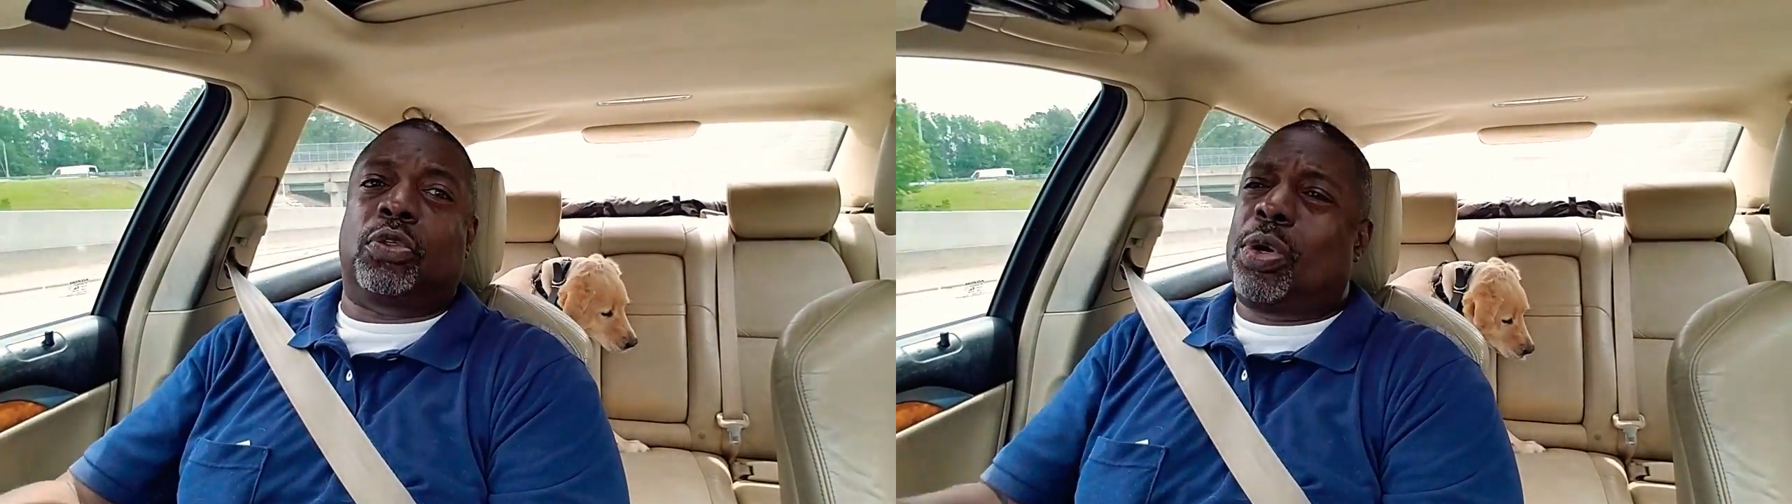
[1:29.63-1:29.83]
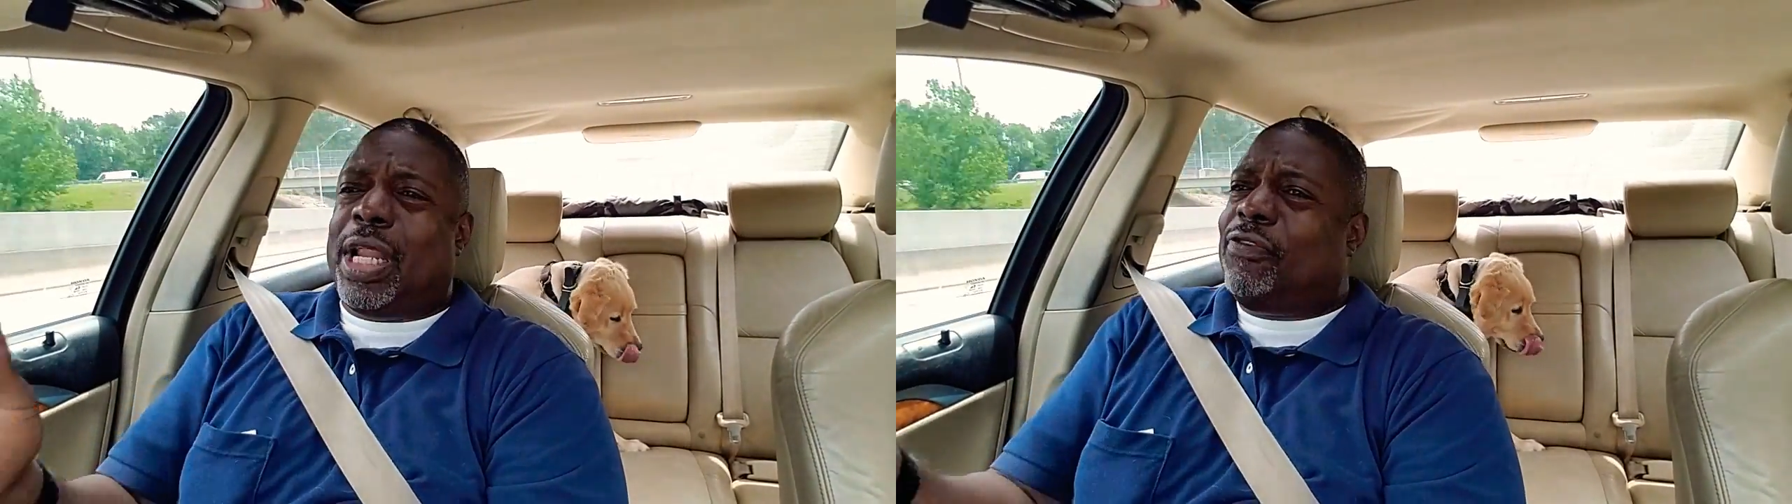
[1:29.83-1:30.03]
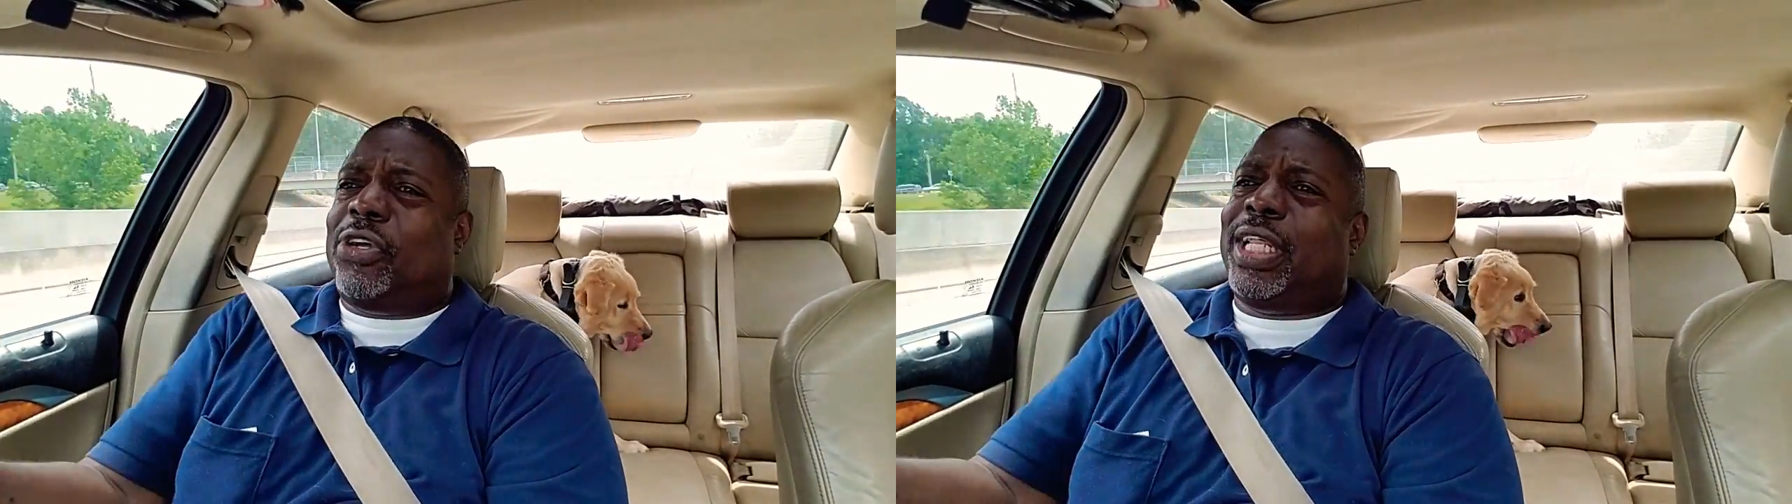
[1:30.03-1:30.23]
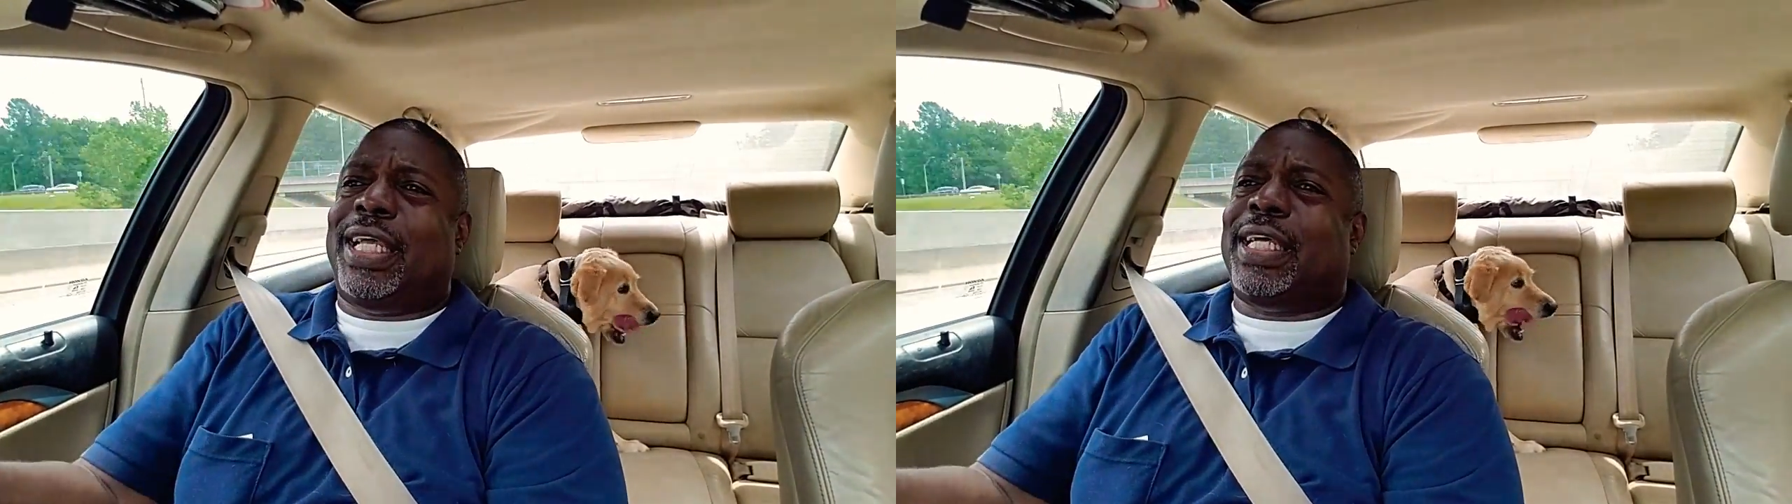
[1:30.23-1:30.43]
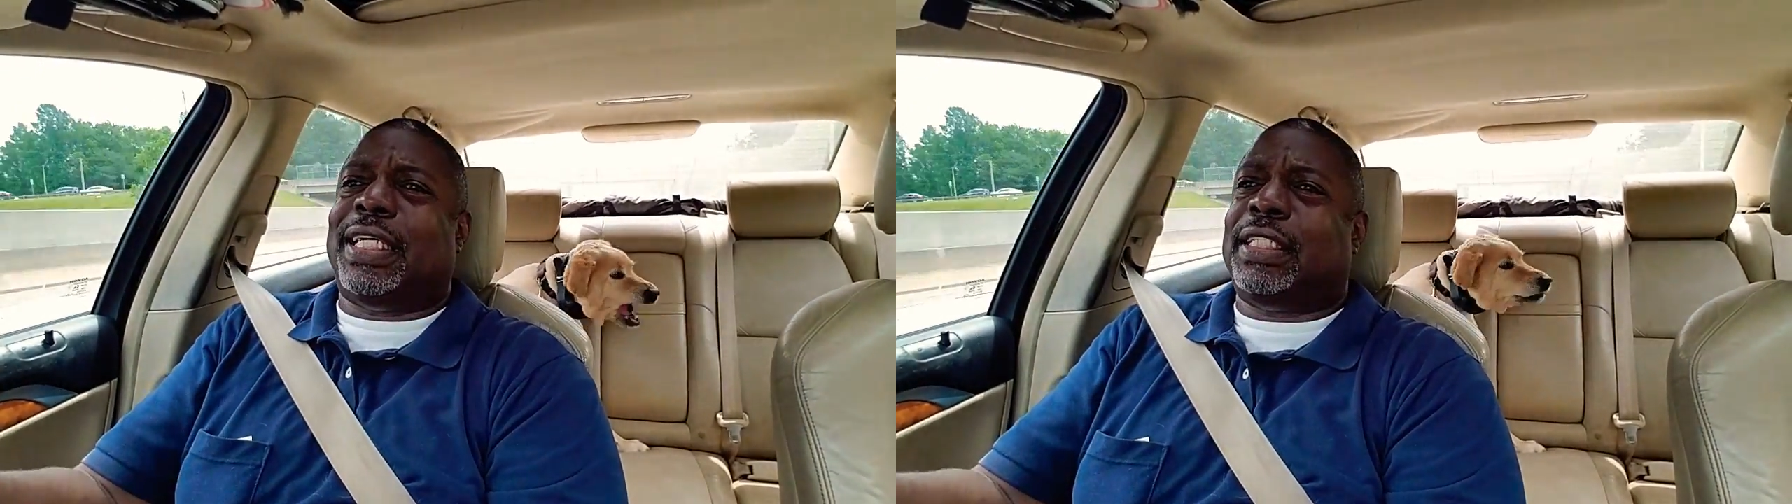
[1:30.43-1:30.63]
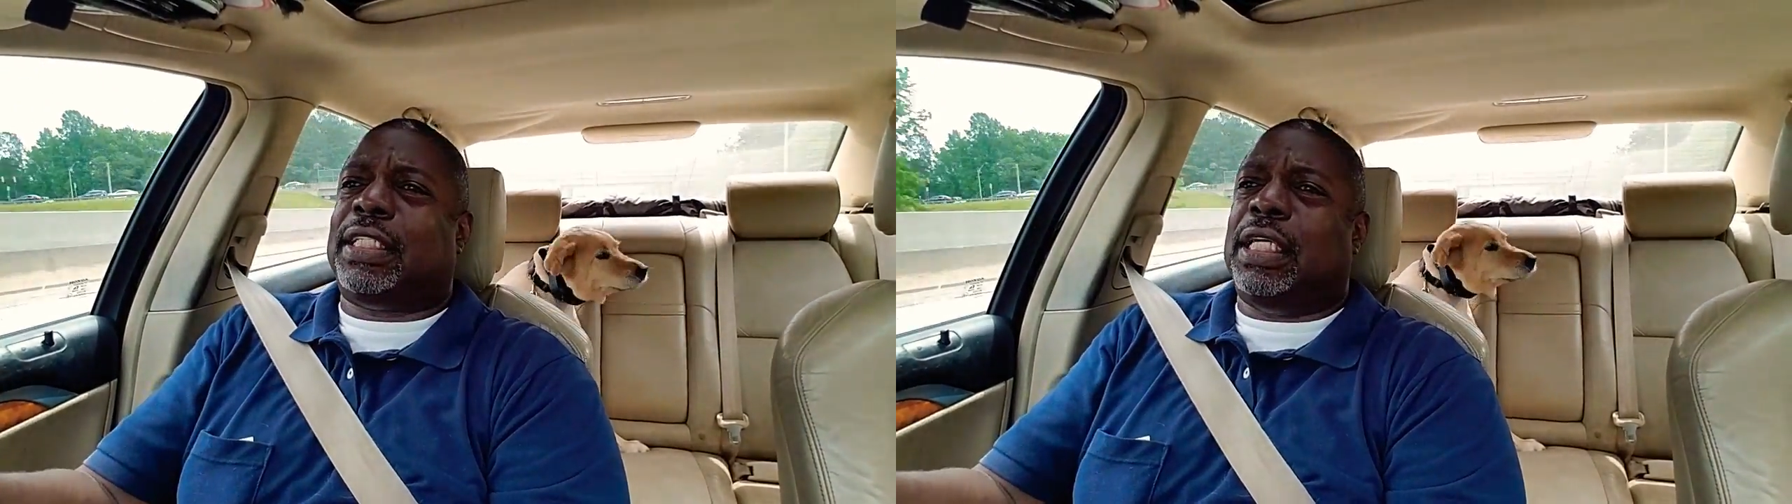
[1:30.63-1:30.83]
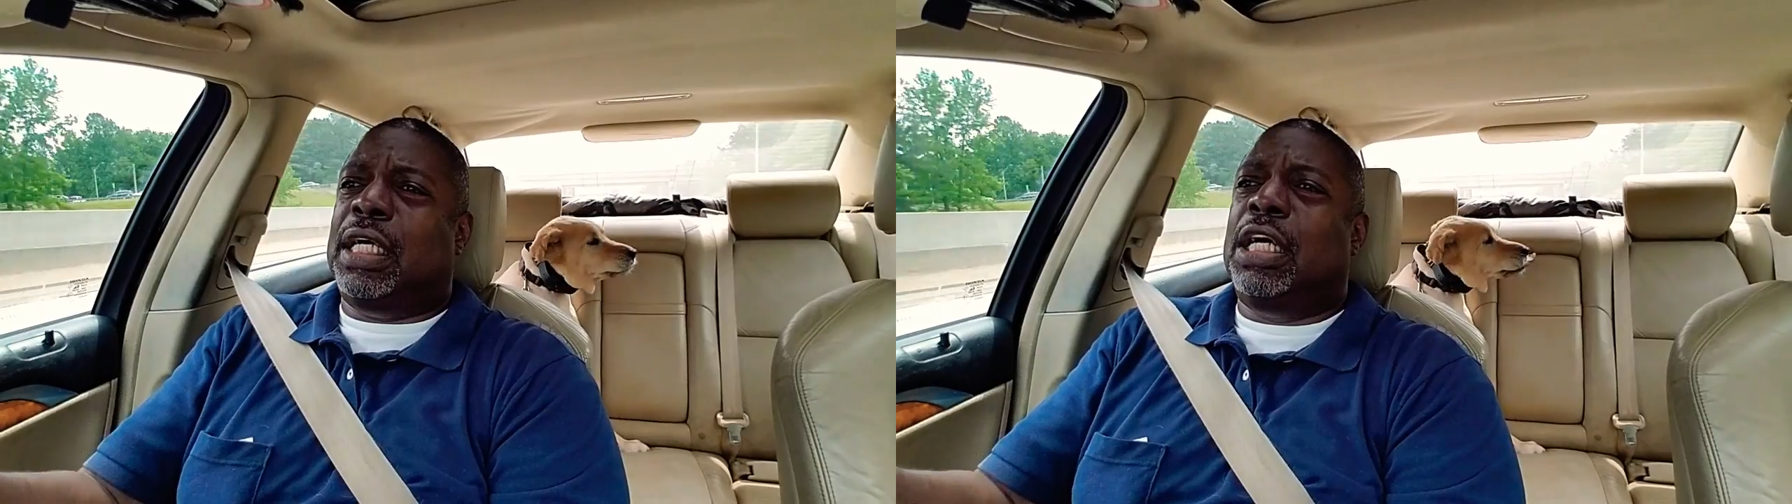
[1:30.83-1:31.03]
whatever it is.